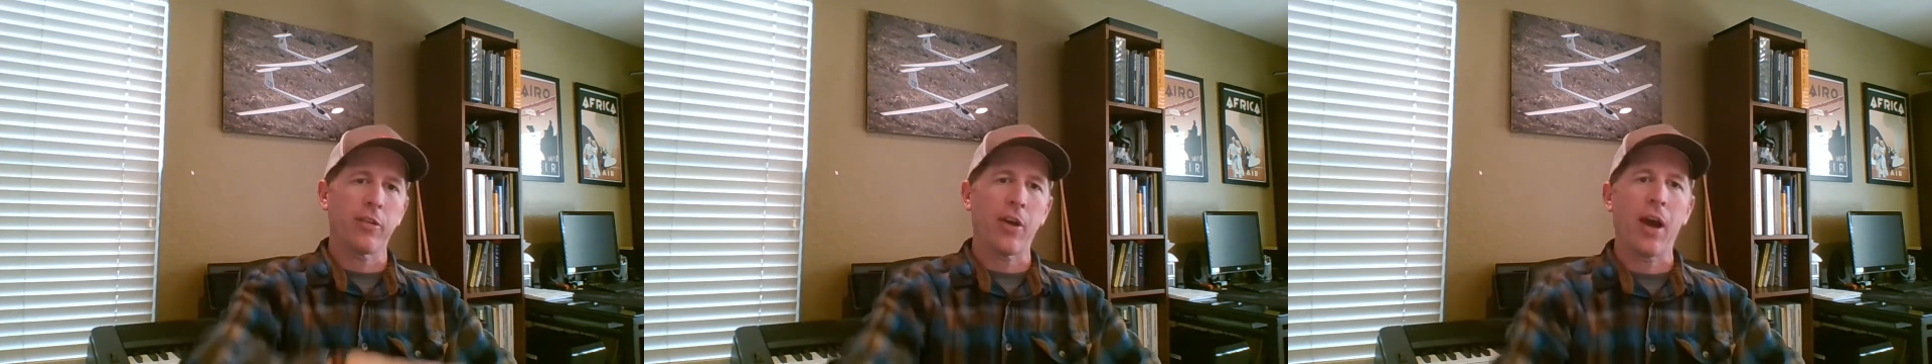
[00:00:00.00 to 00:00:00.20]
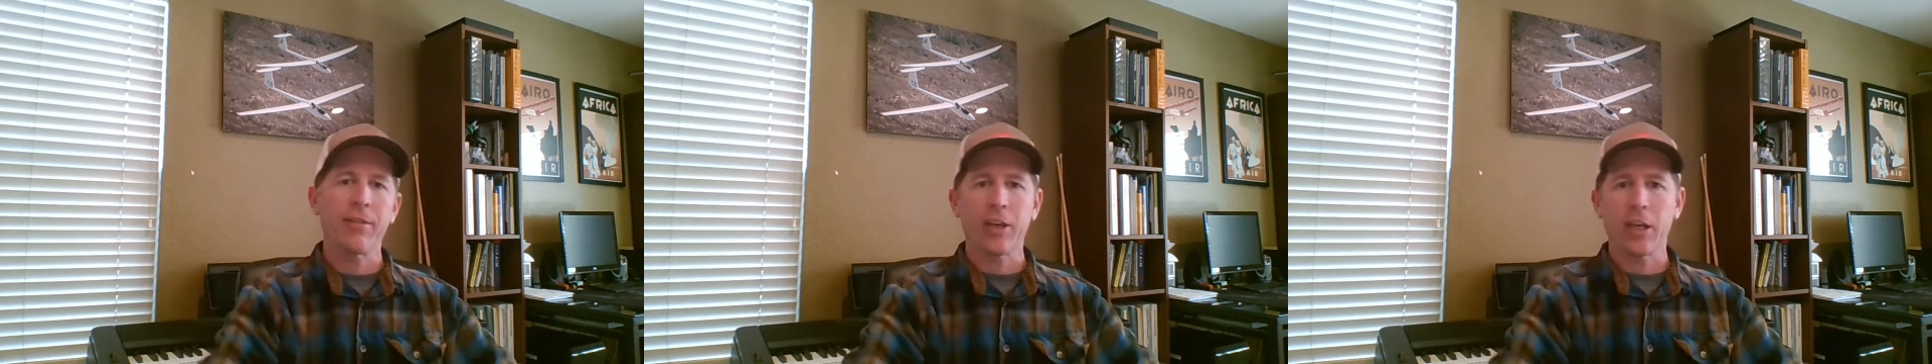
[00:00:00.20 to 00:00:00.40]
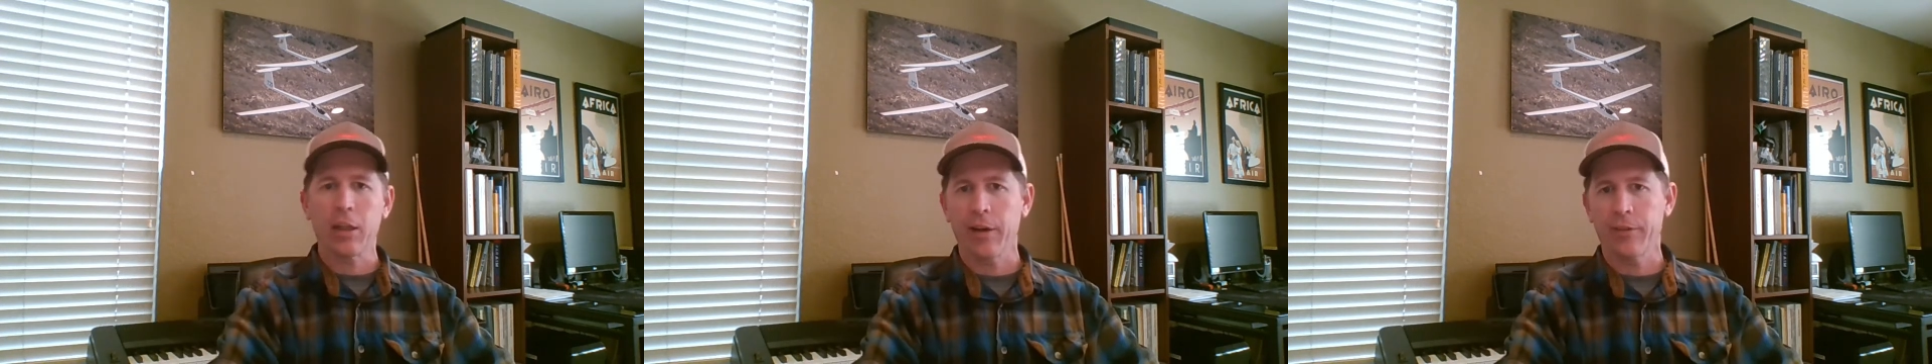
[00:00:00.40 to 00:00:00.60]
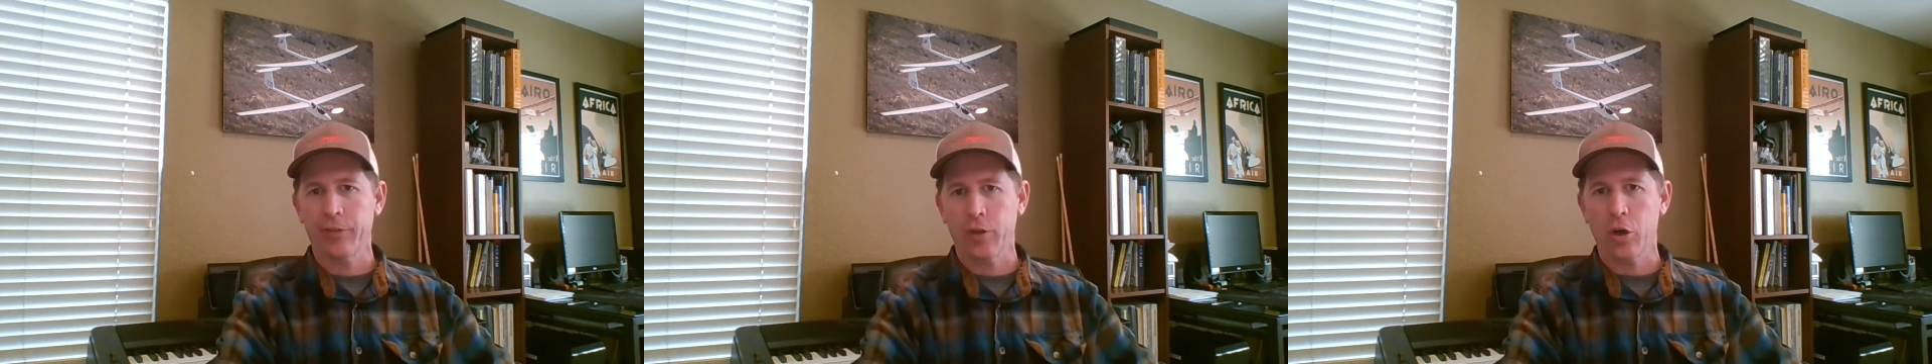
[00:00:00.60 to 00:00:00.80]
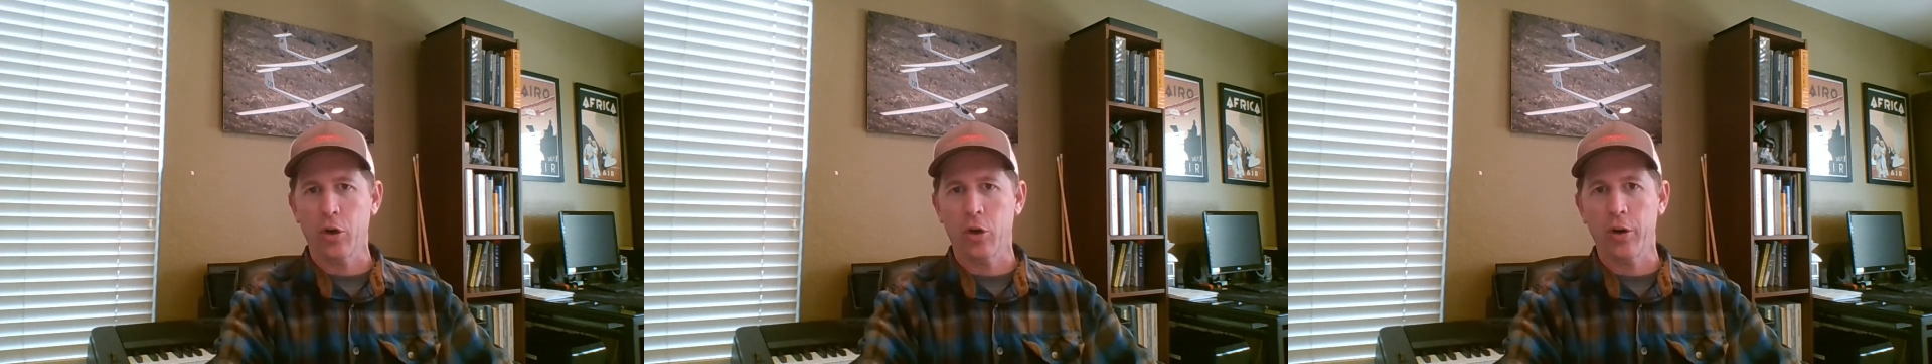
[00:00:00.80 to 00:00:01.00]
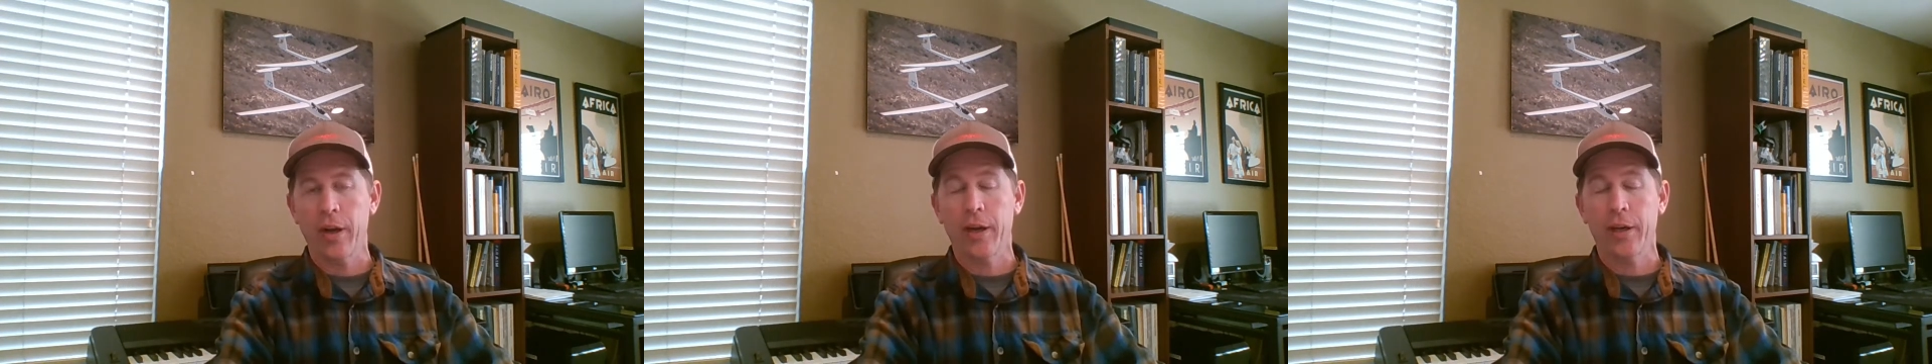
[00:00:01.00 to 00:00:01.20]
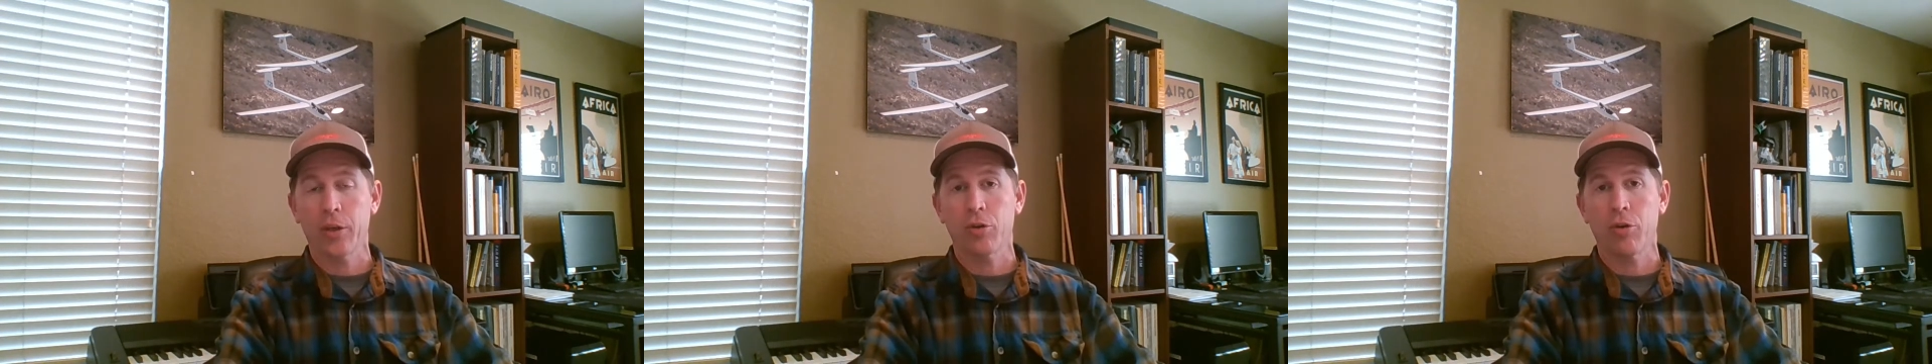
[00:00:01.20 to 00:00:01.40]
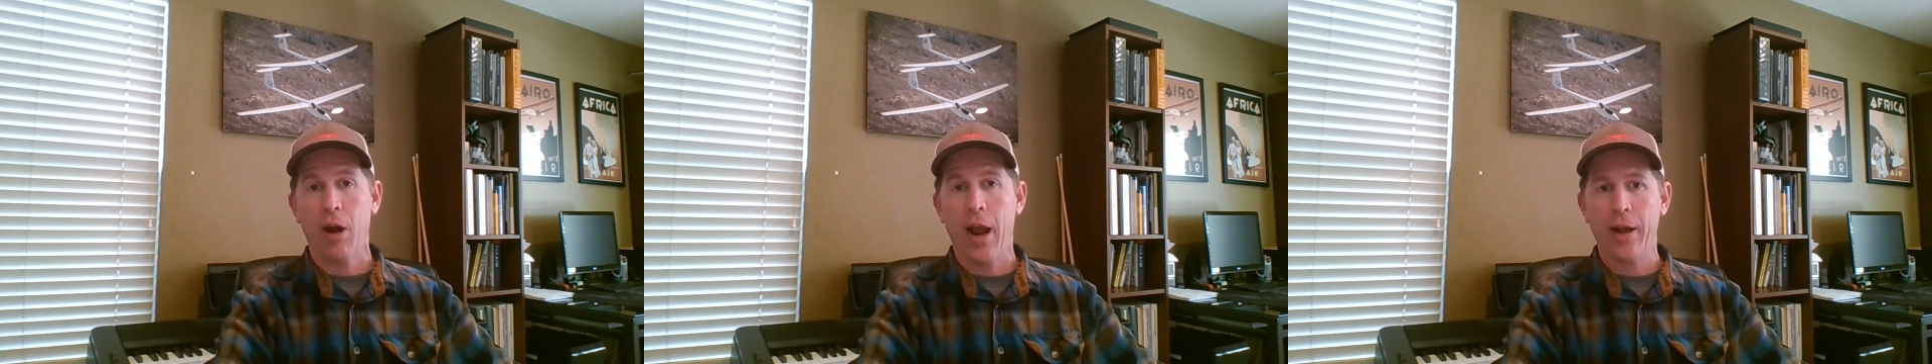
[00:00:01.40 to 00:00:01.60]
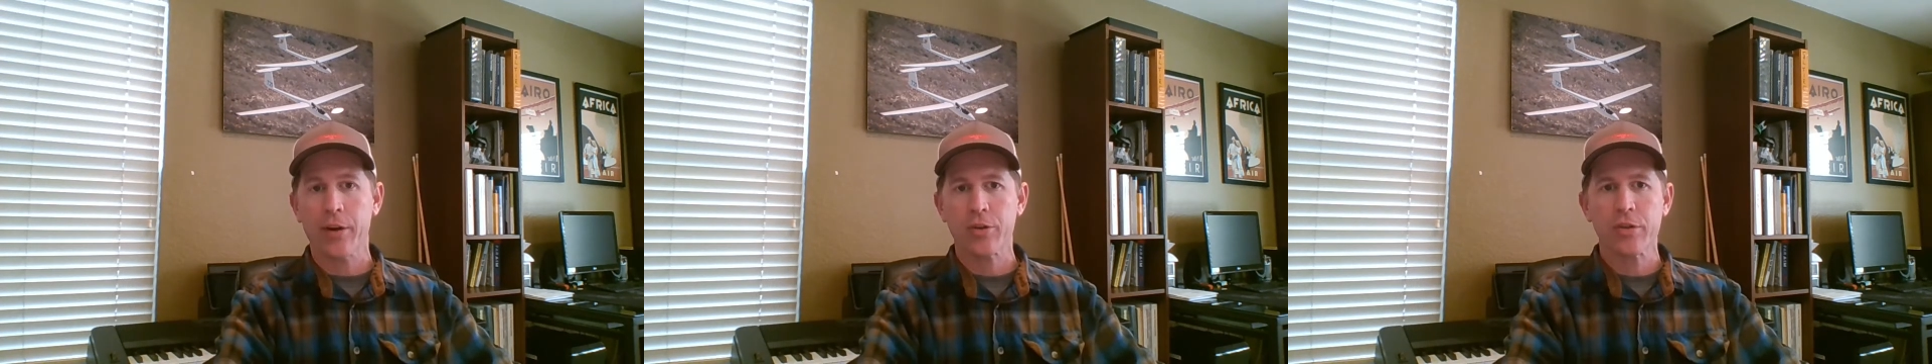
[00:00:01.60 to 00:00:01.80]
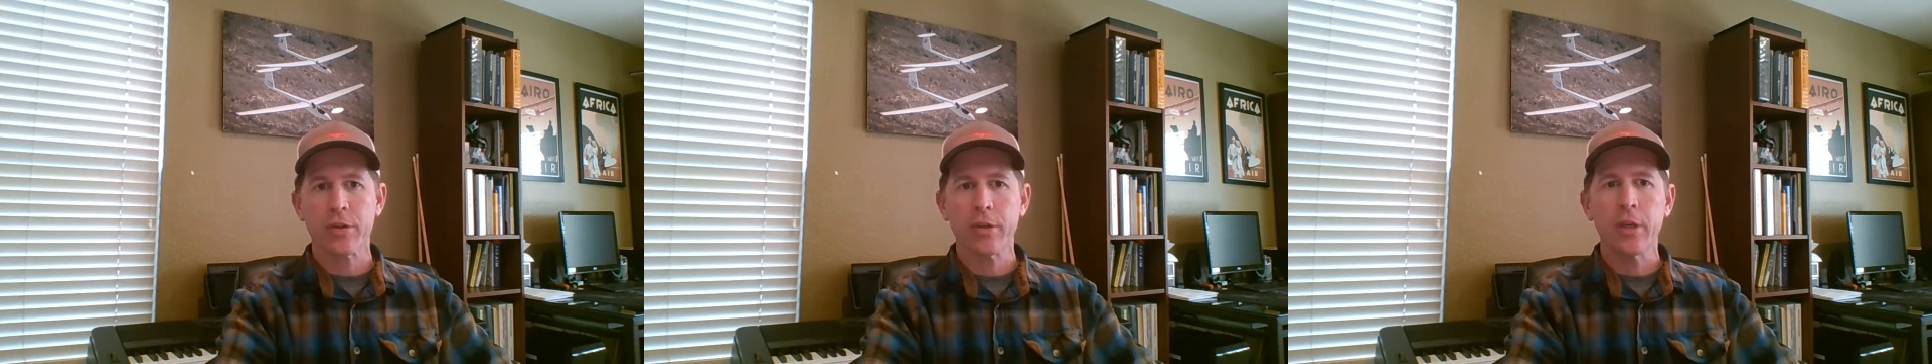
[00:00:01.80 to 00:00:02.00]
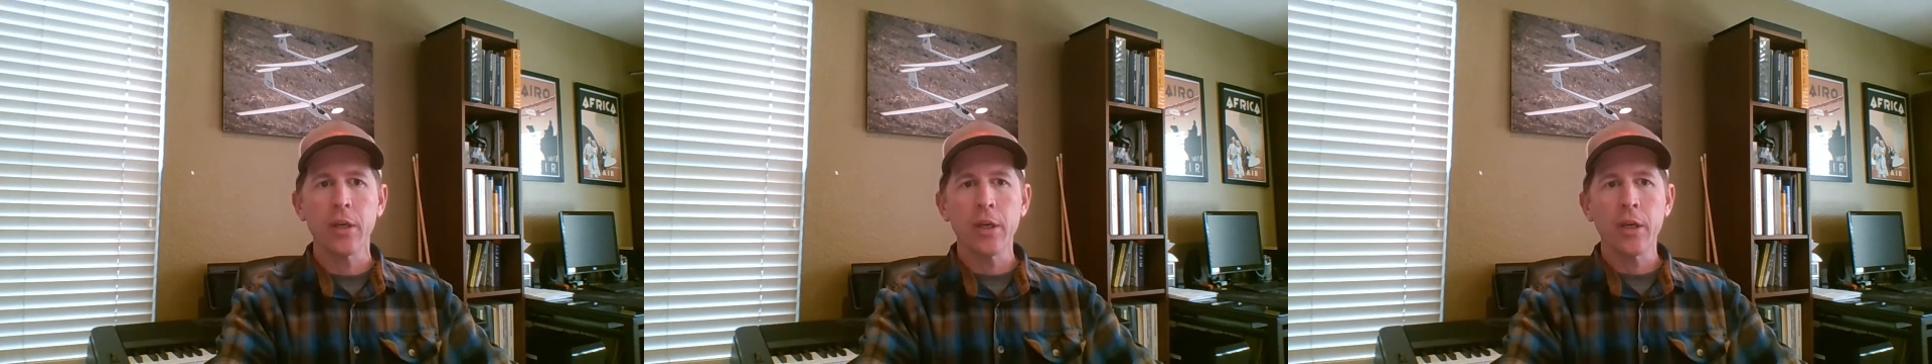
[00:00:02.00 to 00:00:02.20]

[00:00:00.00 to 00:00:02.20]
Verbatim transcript: diving left turn and had crashed.